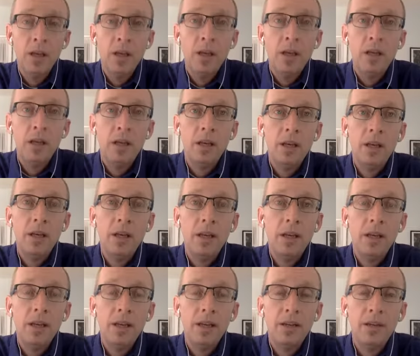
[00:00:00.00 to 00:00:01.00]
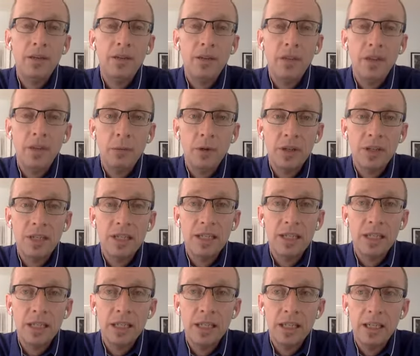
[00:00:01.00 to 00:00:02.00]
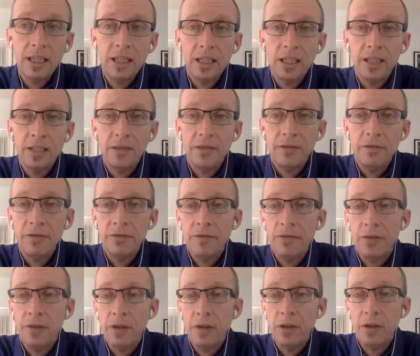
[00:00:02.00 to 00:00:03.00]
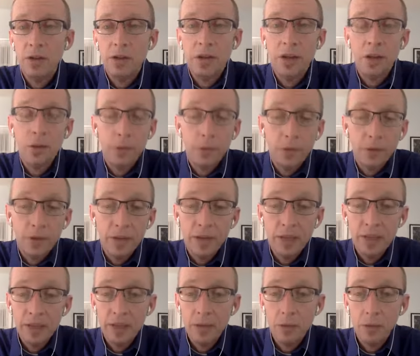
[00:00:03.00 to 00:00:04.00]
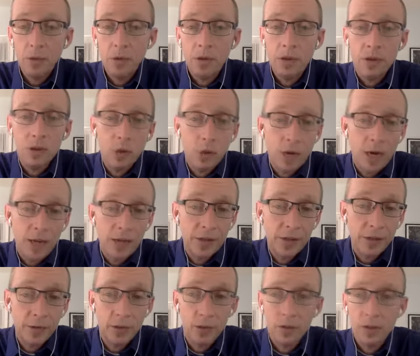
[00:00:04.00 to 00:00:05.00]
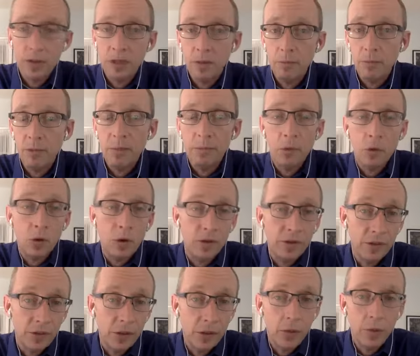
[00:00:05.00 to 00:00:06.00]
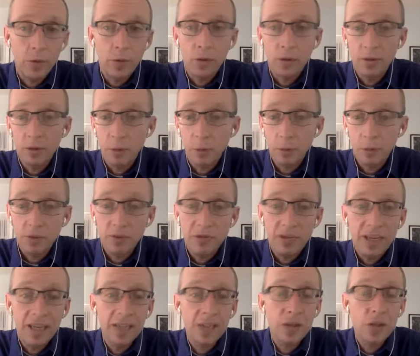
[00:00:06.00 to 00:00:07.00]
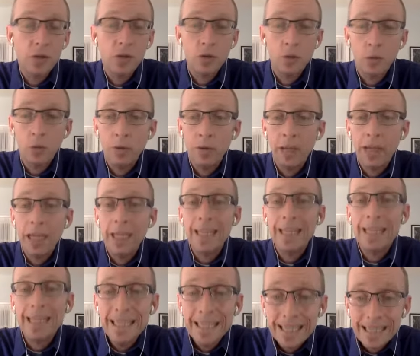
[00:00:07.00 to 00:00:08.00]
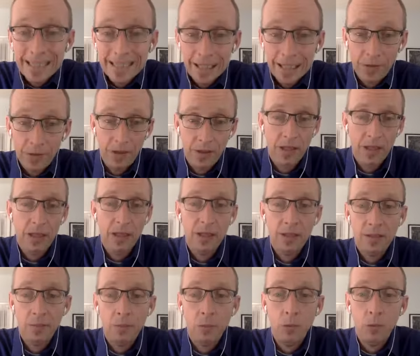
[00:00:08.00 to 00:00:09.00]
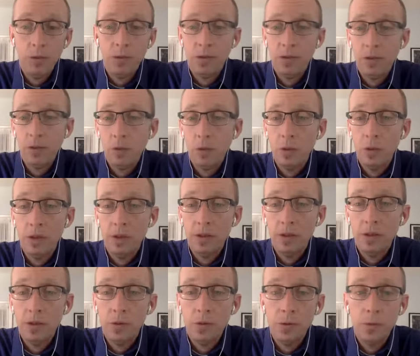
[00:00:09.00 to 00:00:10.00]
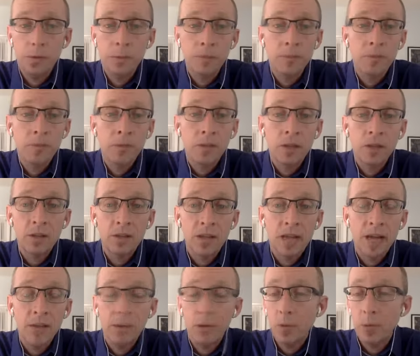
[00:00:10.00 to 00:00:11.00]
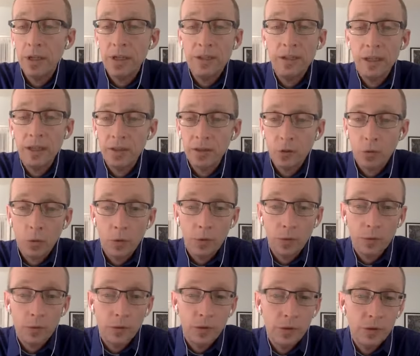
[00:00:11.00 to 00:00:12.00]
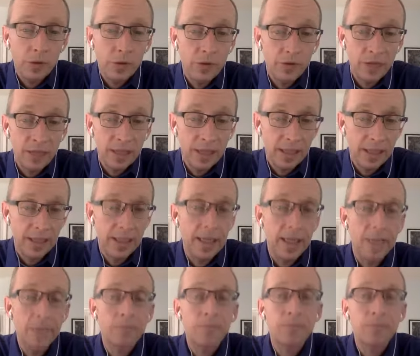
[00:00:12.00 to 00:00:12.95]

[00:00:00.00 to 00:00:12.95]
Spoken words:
and they want to see if there's other things that will attract users. And people are on the go, they're on the mobile device, so will they listen to things more than they're willing to stop and read things, scrolling through the news feed like that?